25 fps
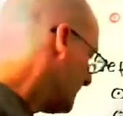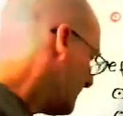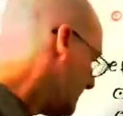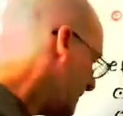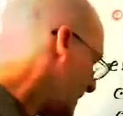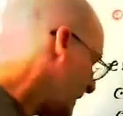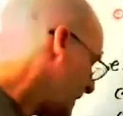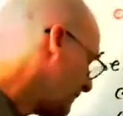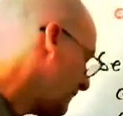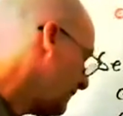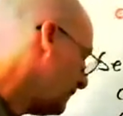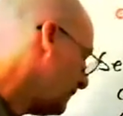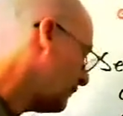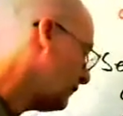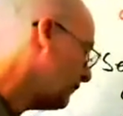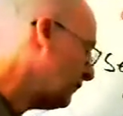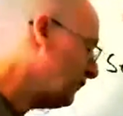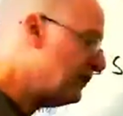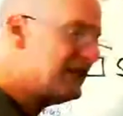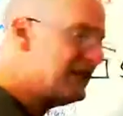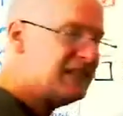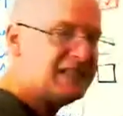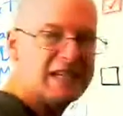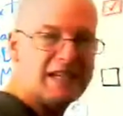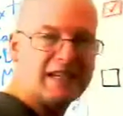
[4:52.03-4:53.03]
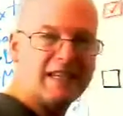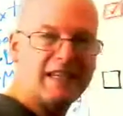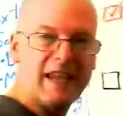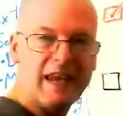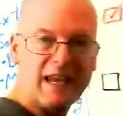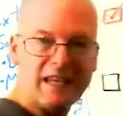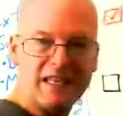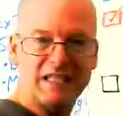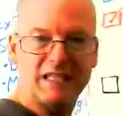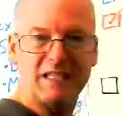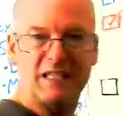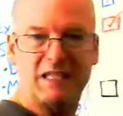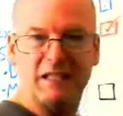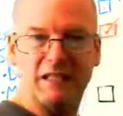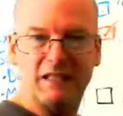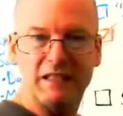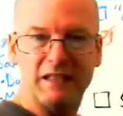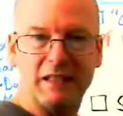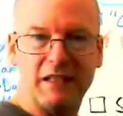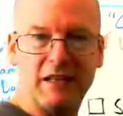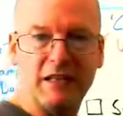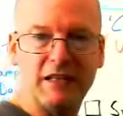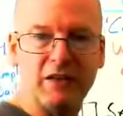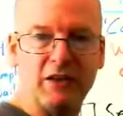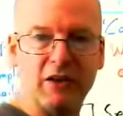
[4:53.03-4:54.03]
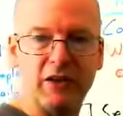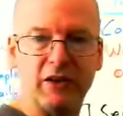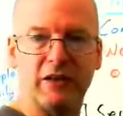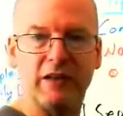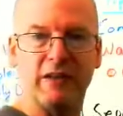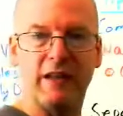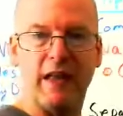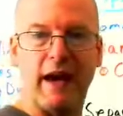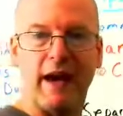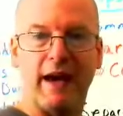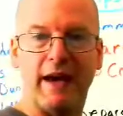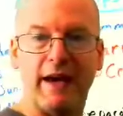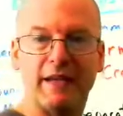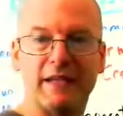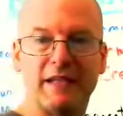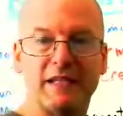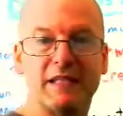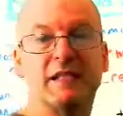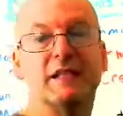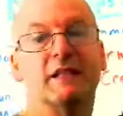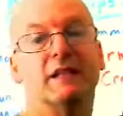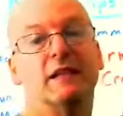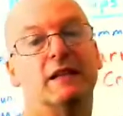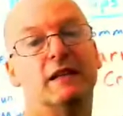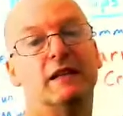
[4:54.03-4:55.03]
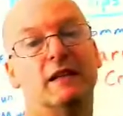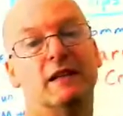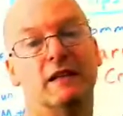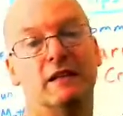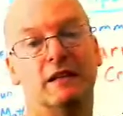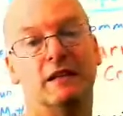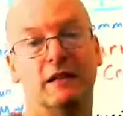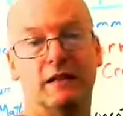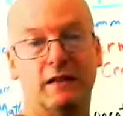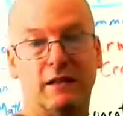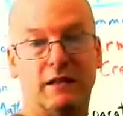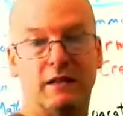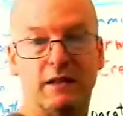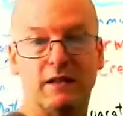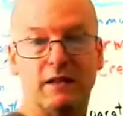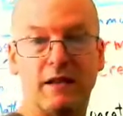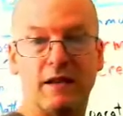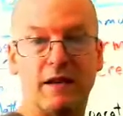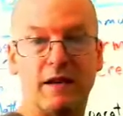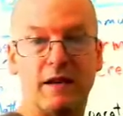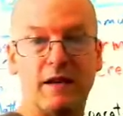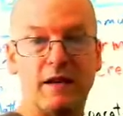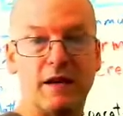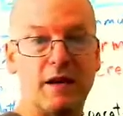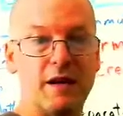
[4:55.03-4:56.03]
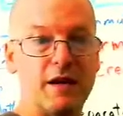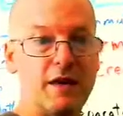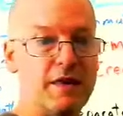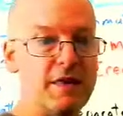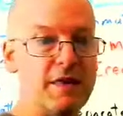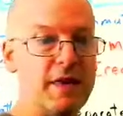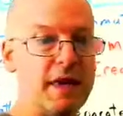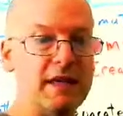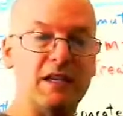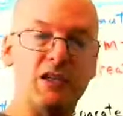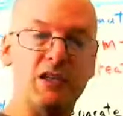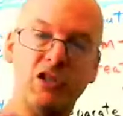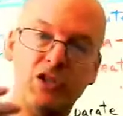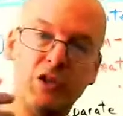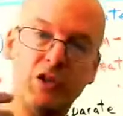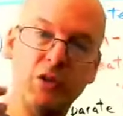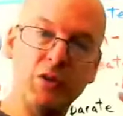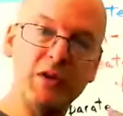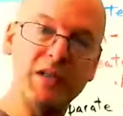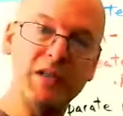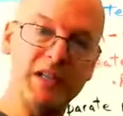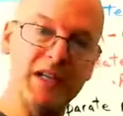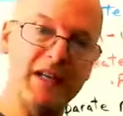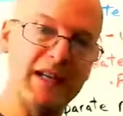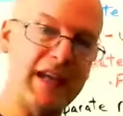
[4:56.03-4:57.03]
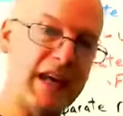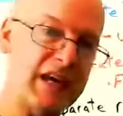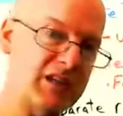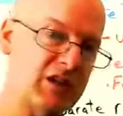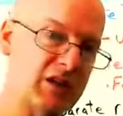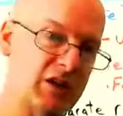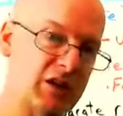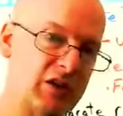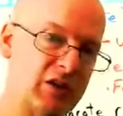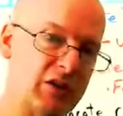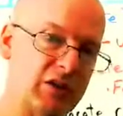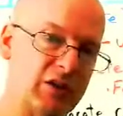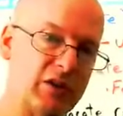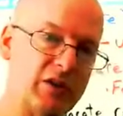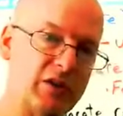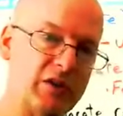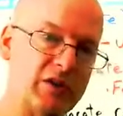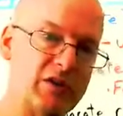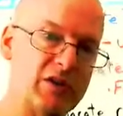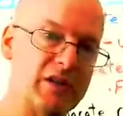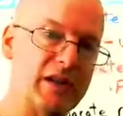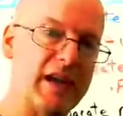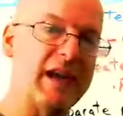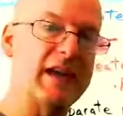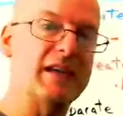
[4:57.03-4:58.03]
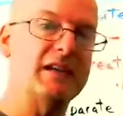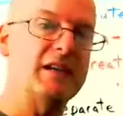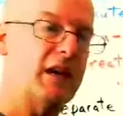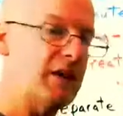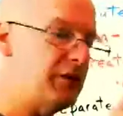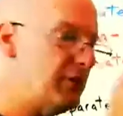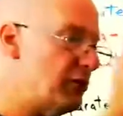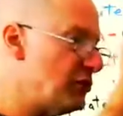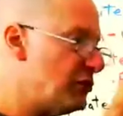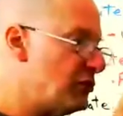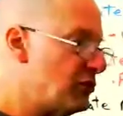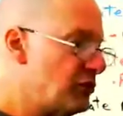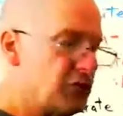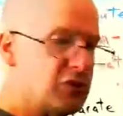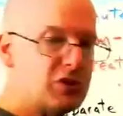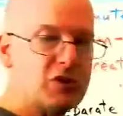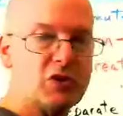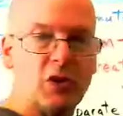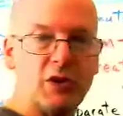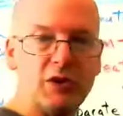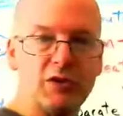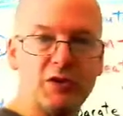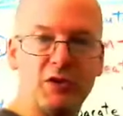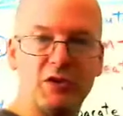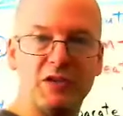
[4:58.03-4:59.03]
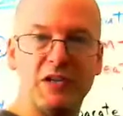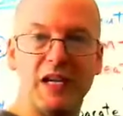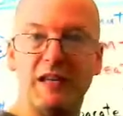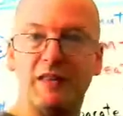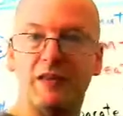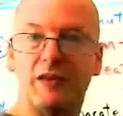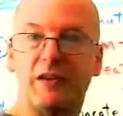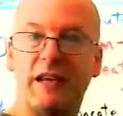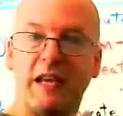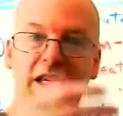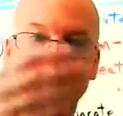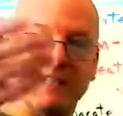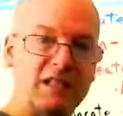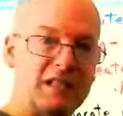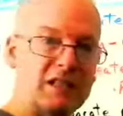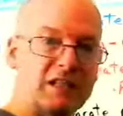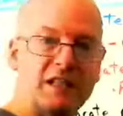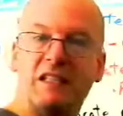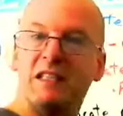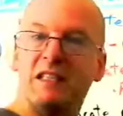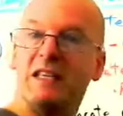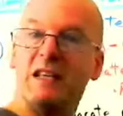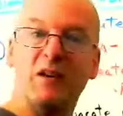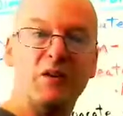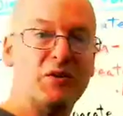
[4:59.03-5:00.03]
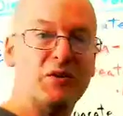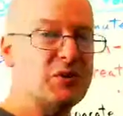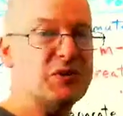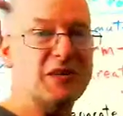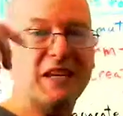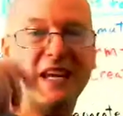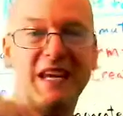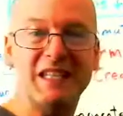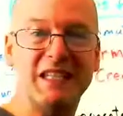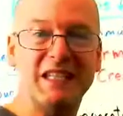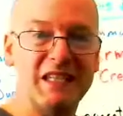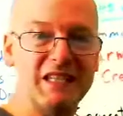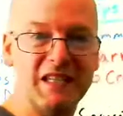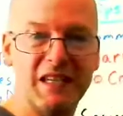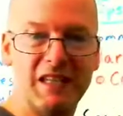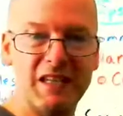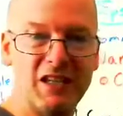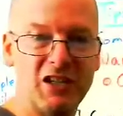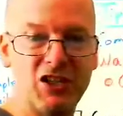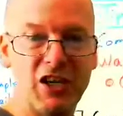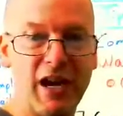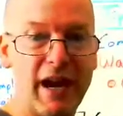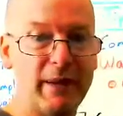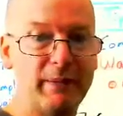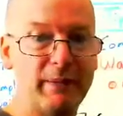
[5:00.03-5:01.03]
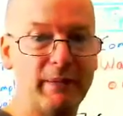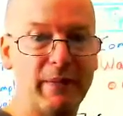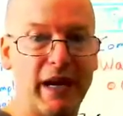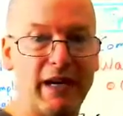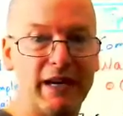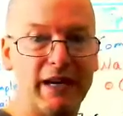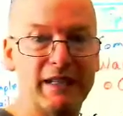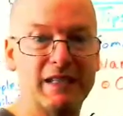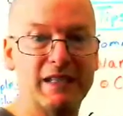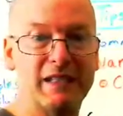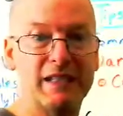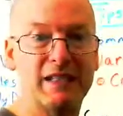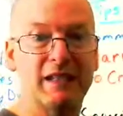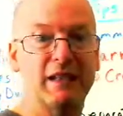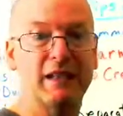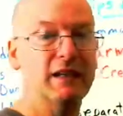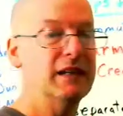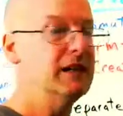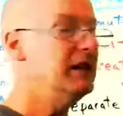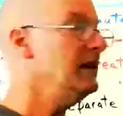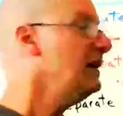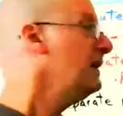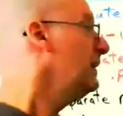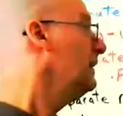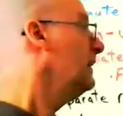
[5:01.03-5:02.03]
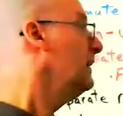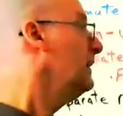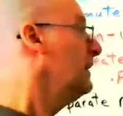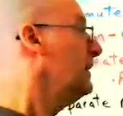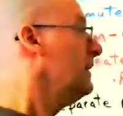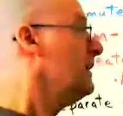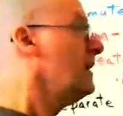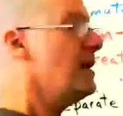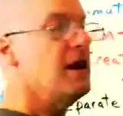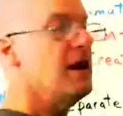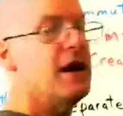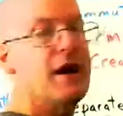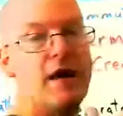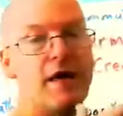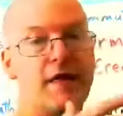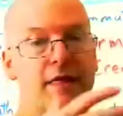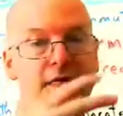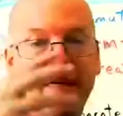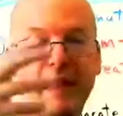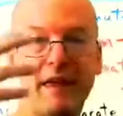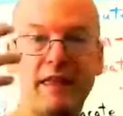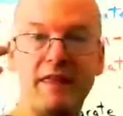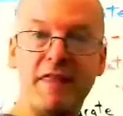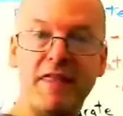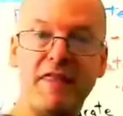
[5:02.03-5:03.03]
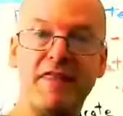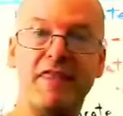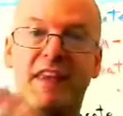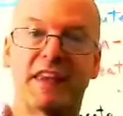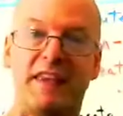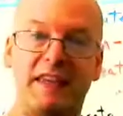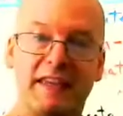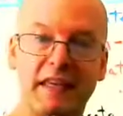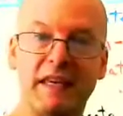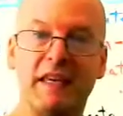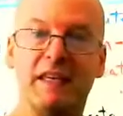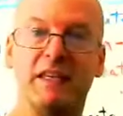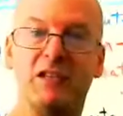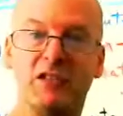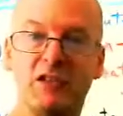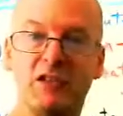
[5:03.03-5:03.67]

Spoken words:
they feel free to guess in your class, then as soon as a guess occurs and other students also take their guesses and you see all those guesses in the chat box, then thinking